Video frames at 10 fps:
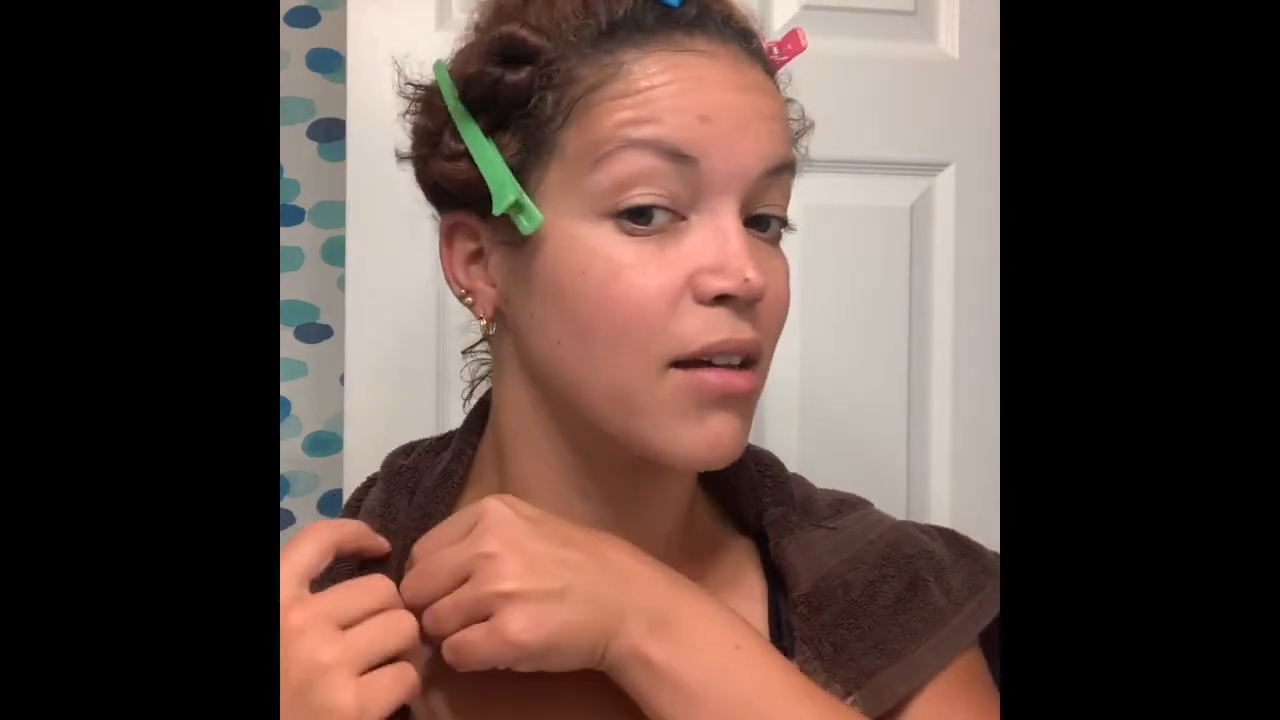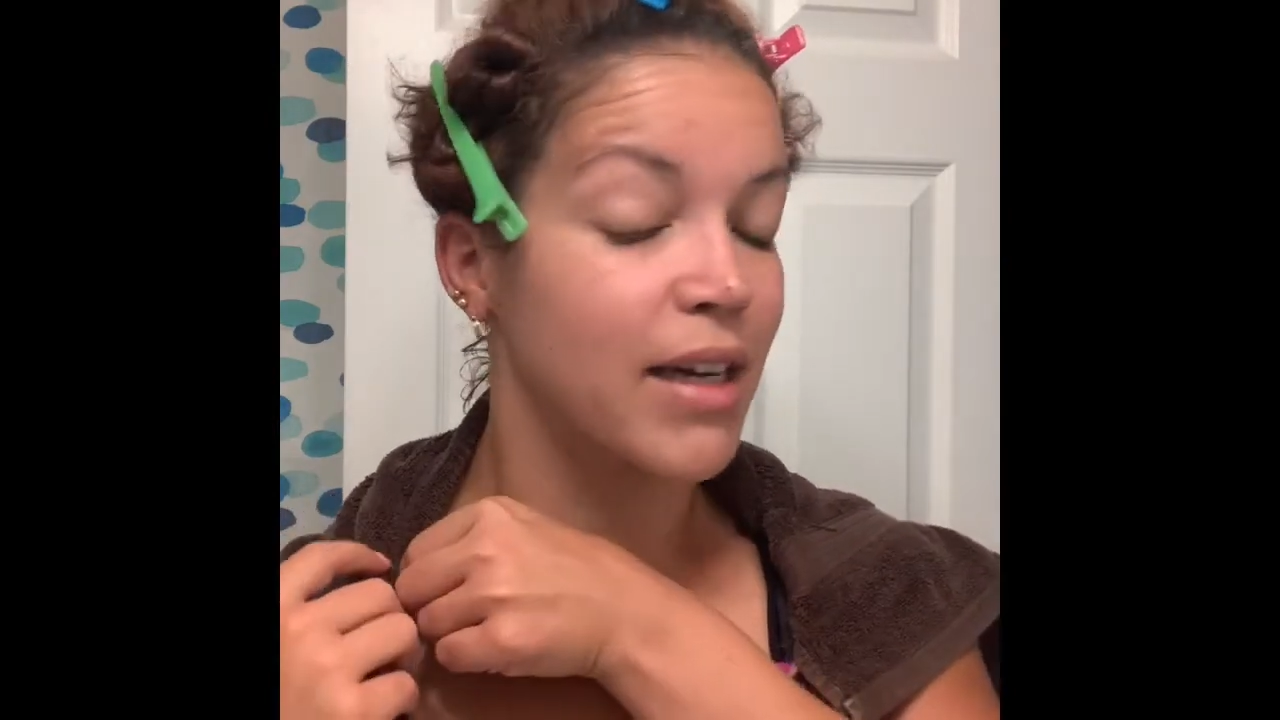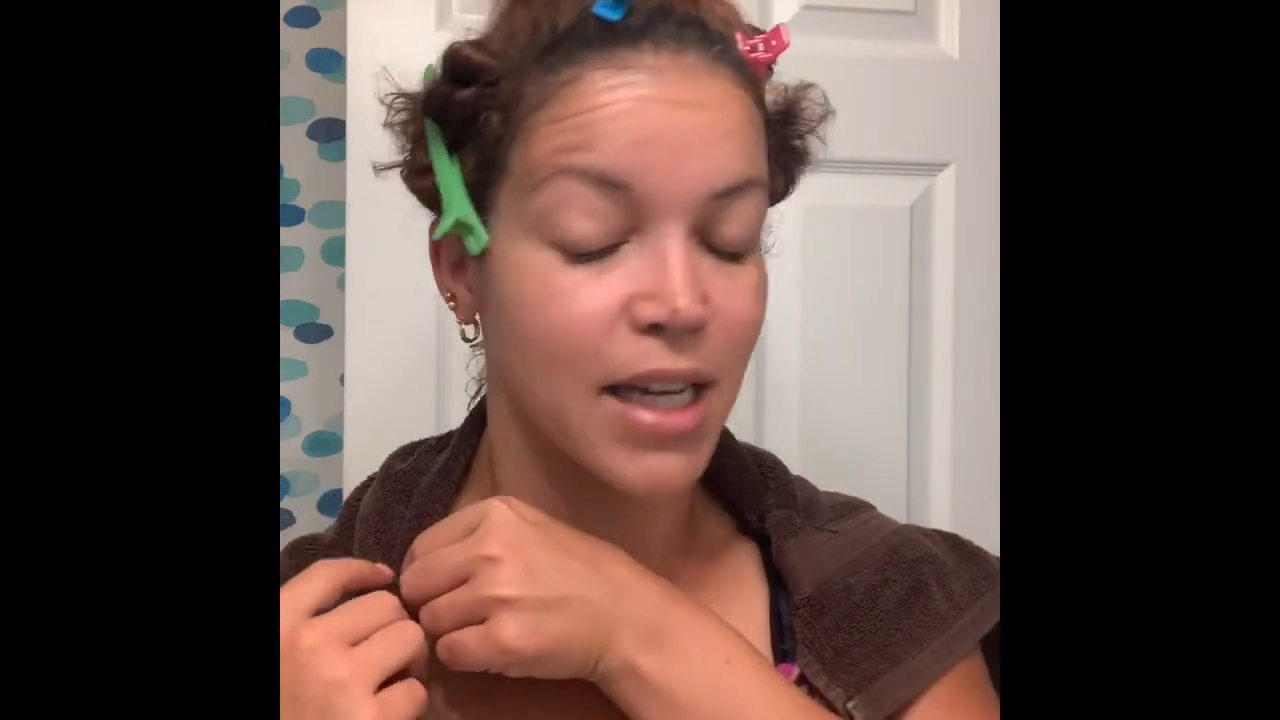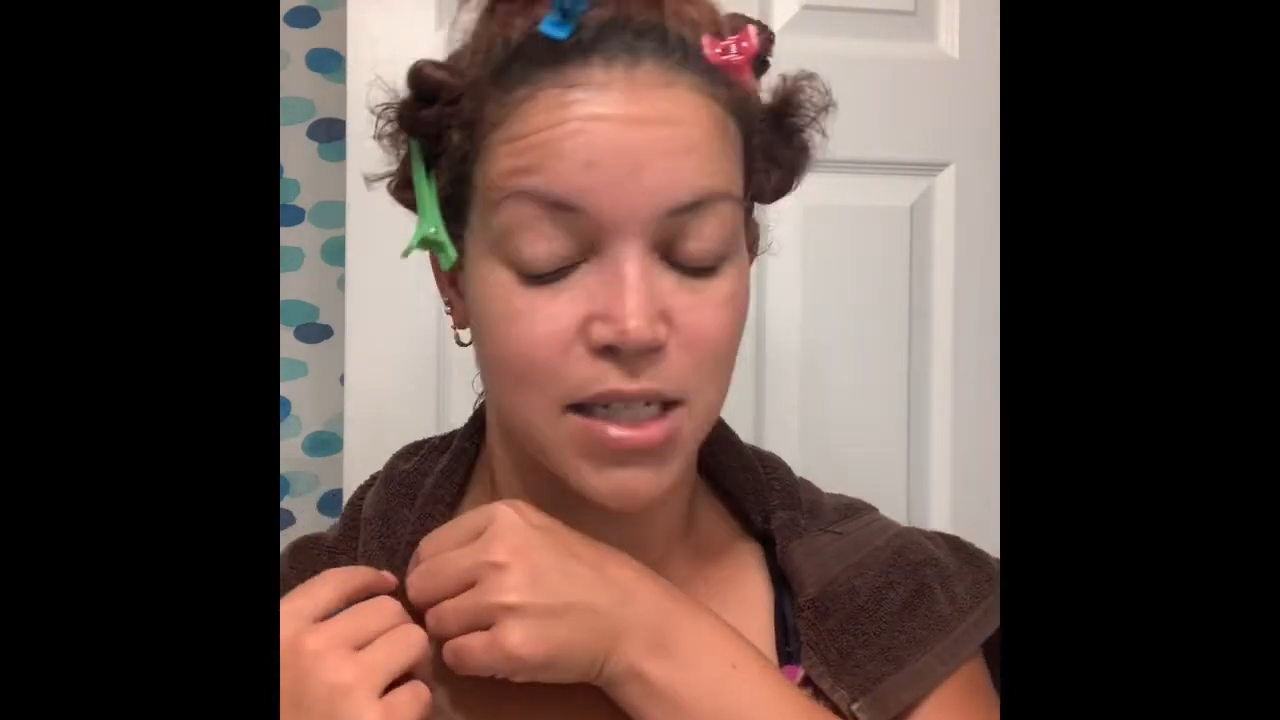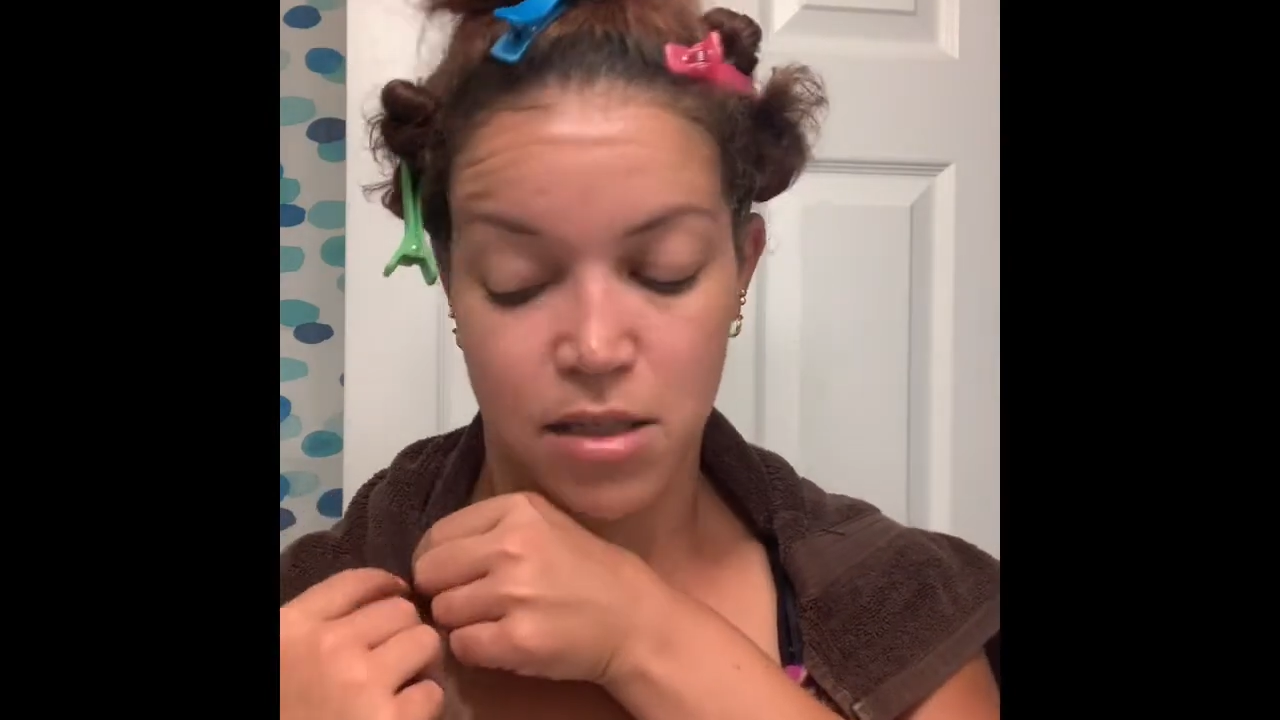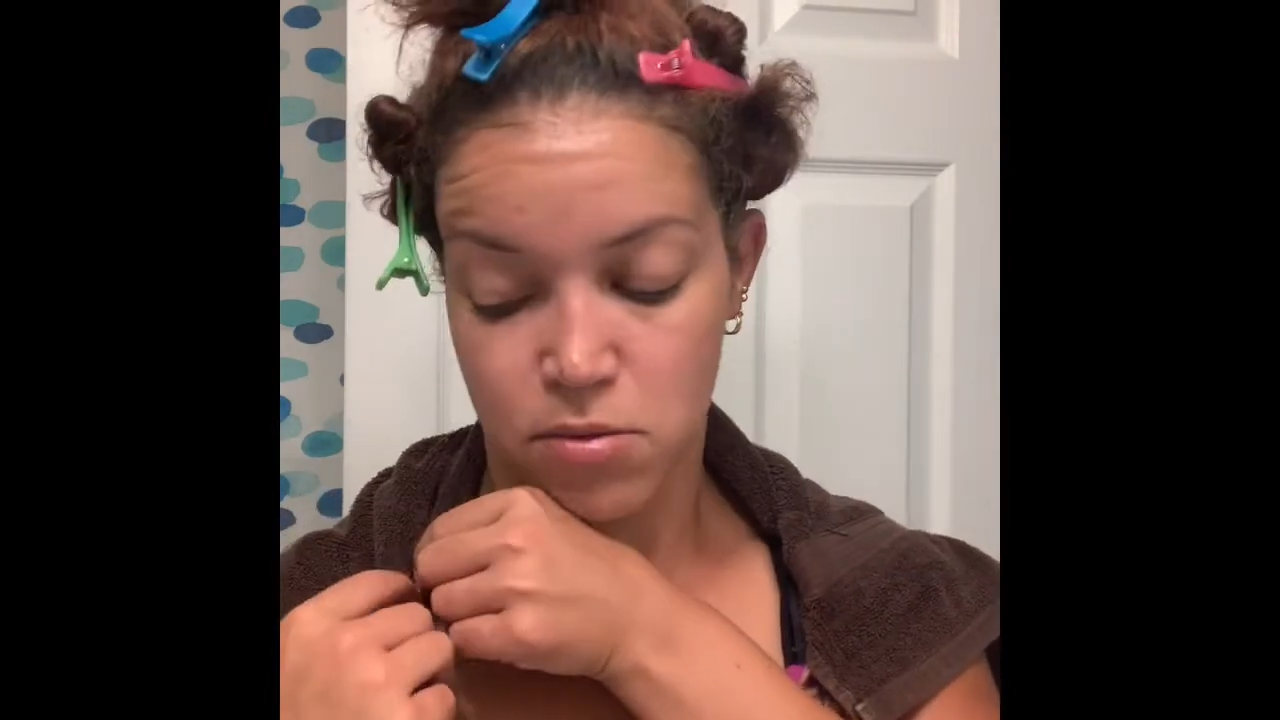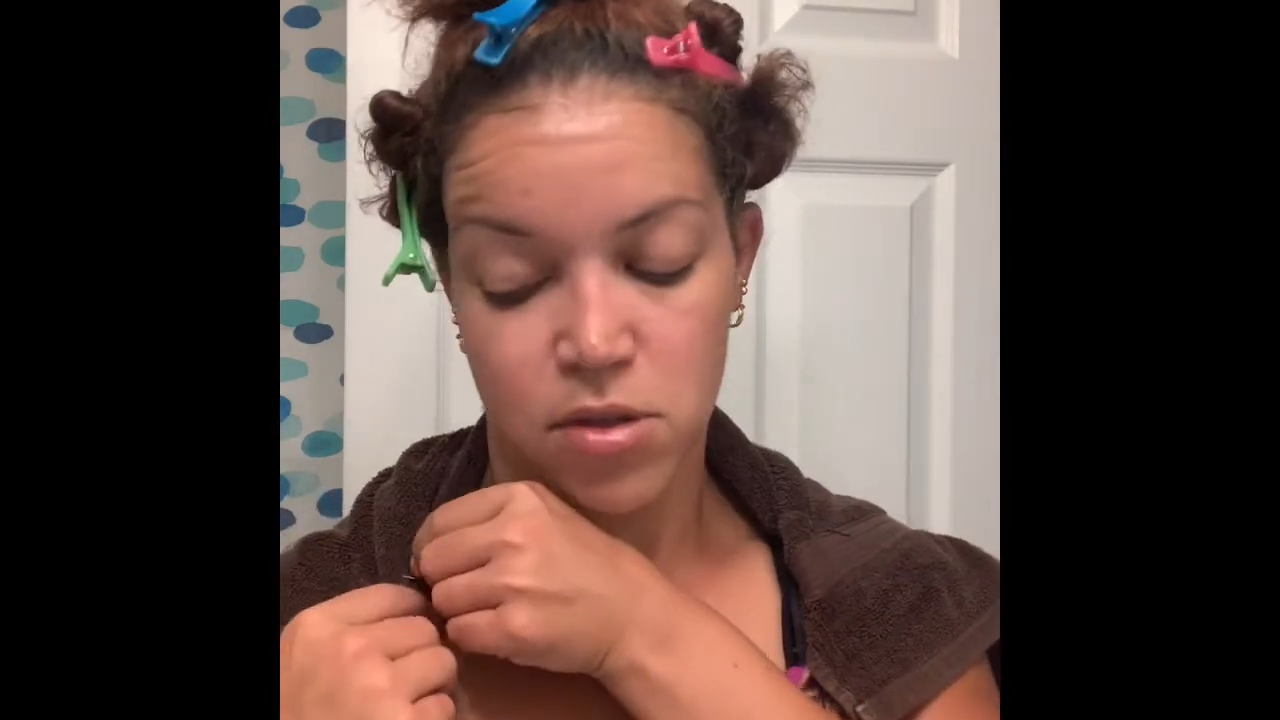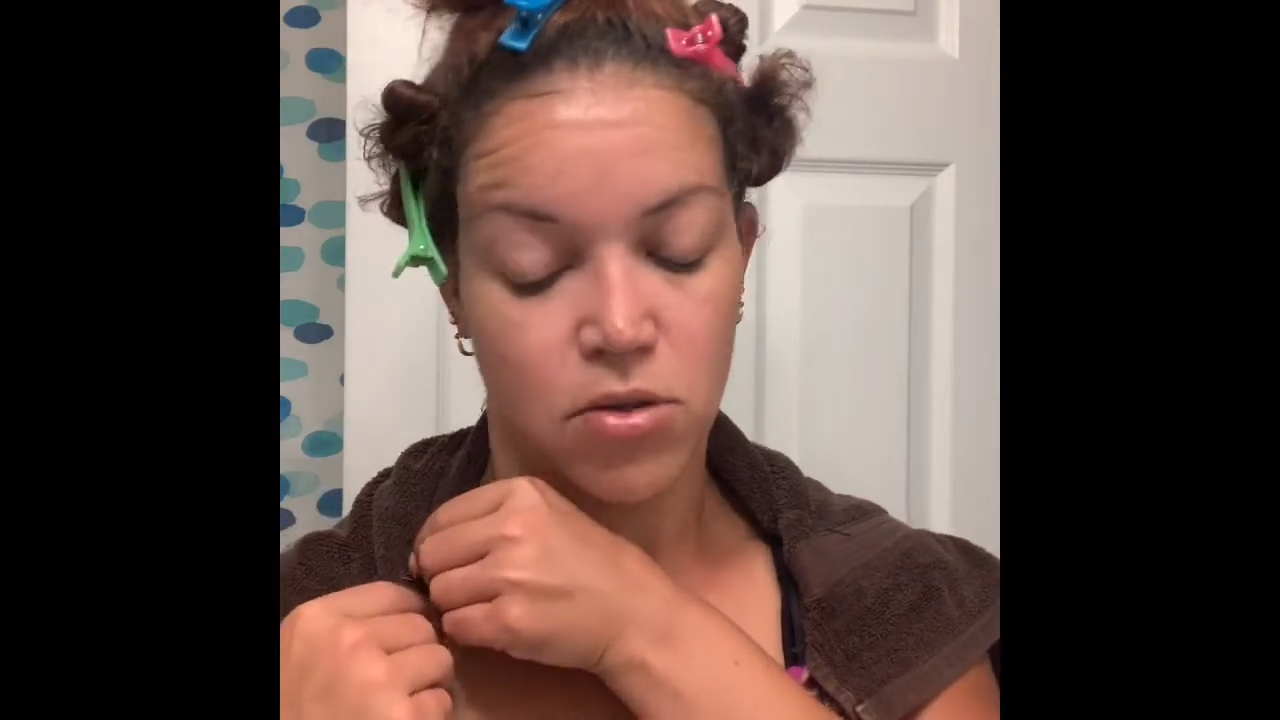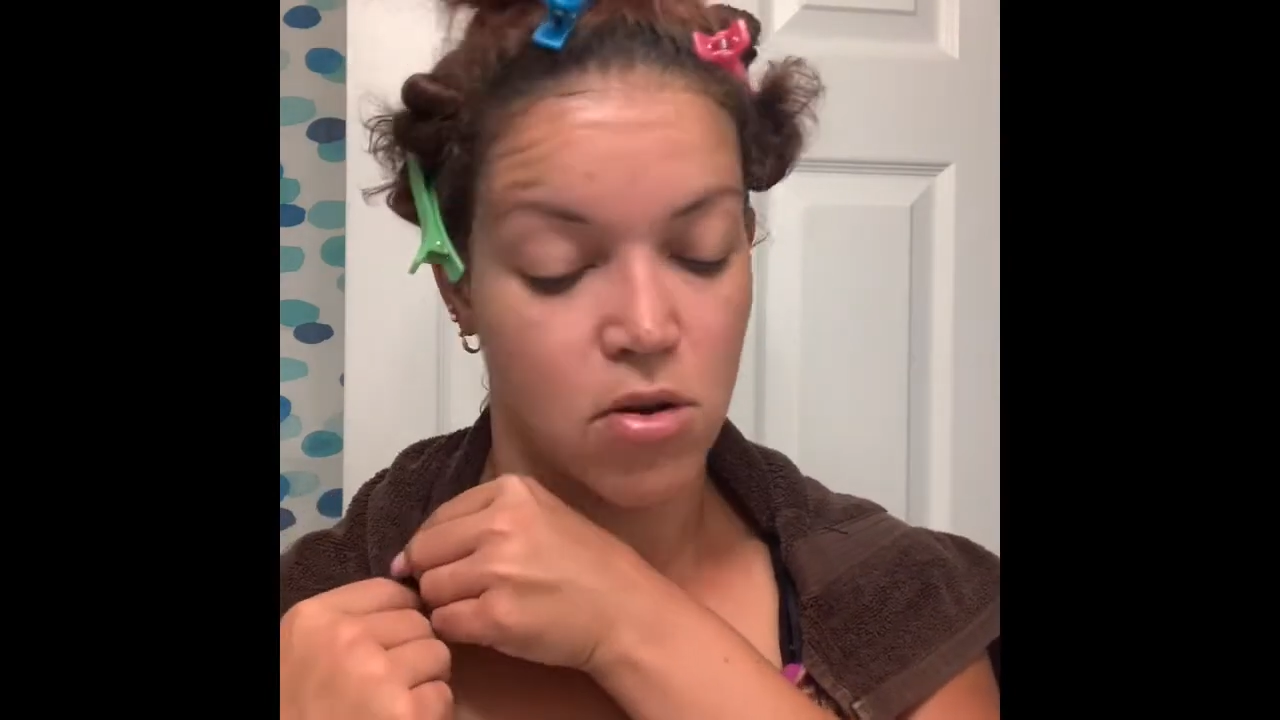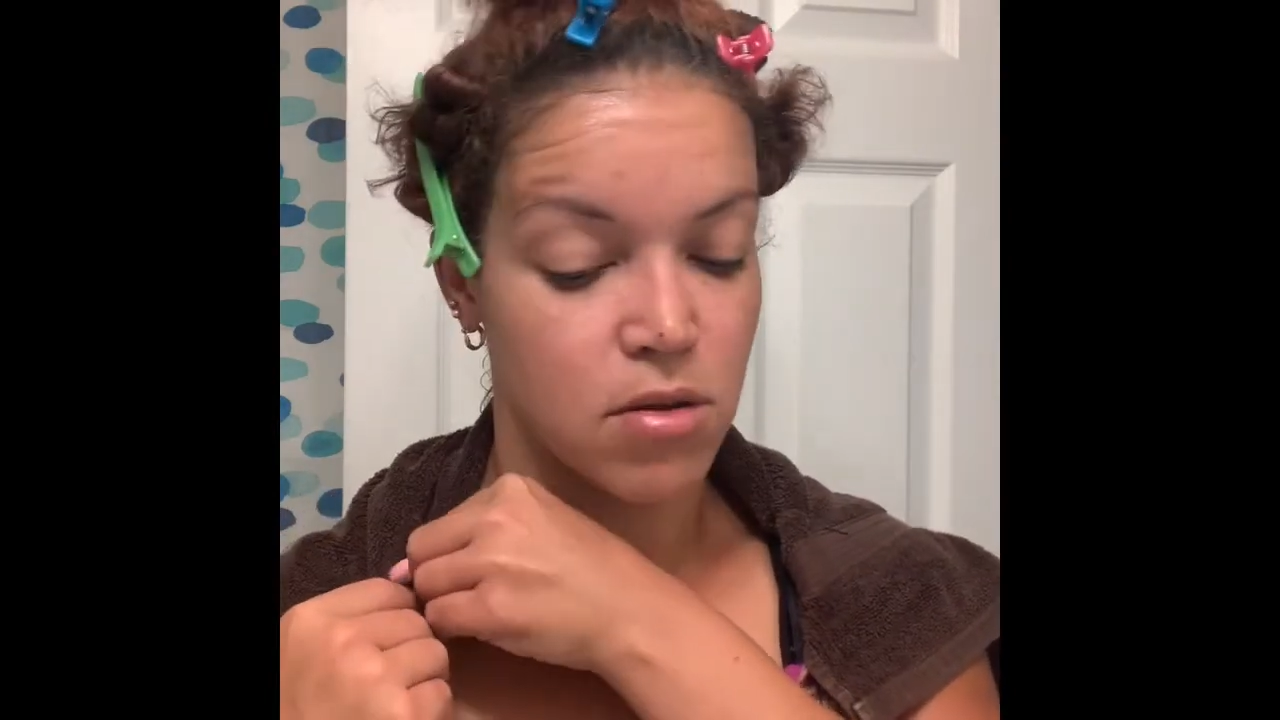I guess is what
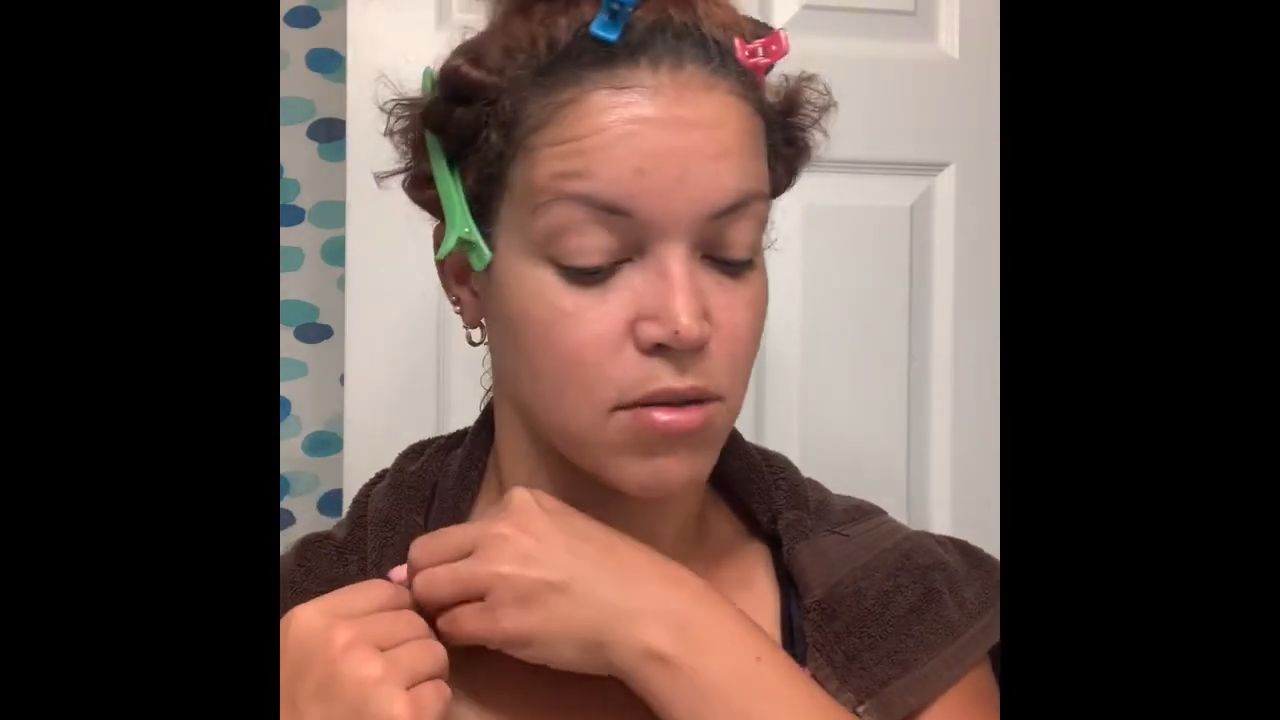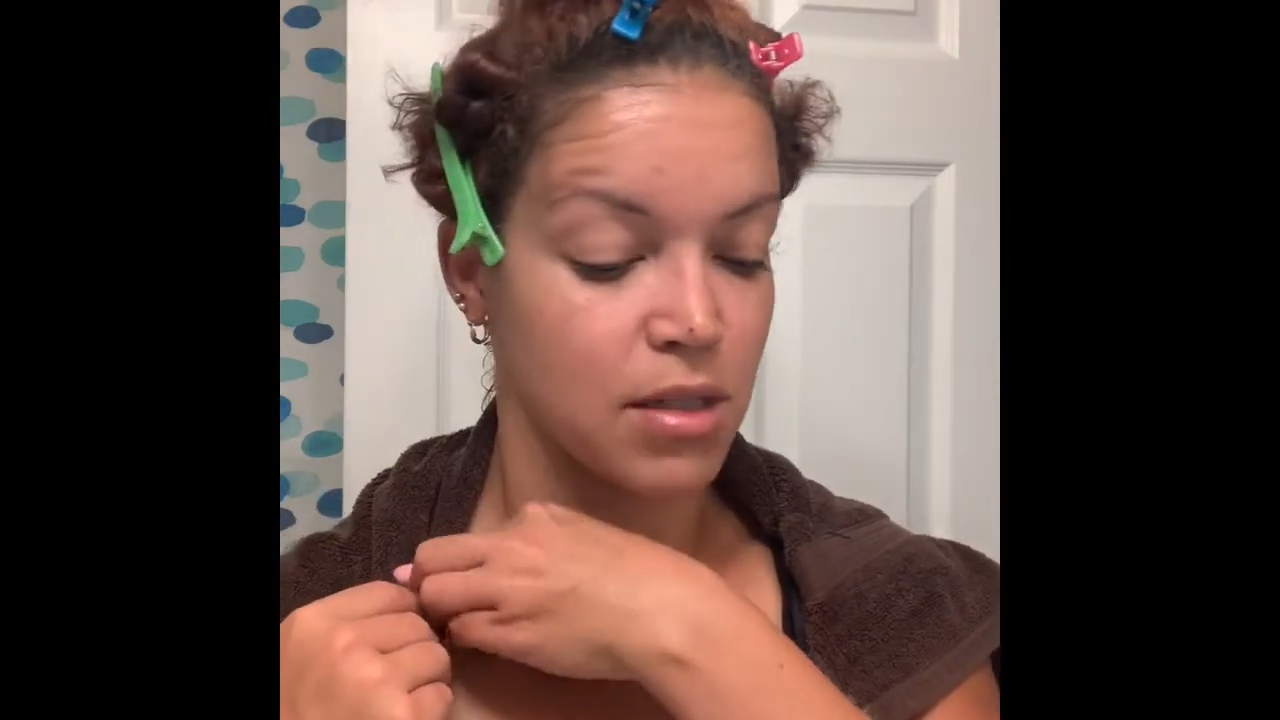it's called,